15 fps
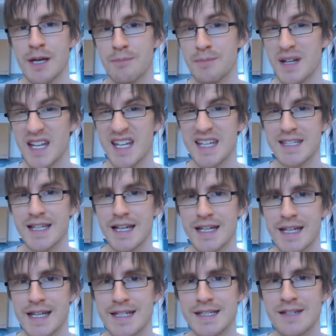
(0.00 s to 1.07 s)
but it is at
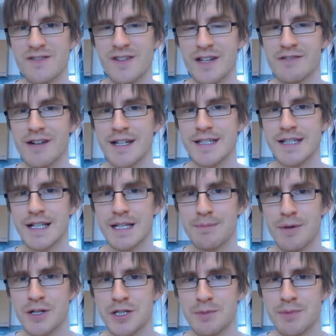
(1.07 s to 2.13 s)
least theoretically
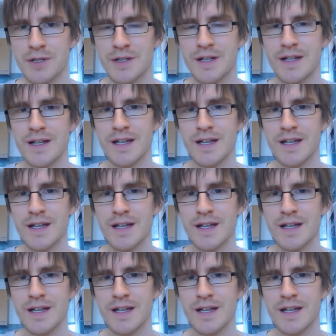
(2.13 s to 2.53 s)
possible.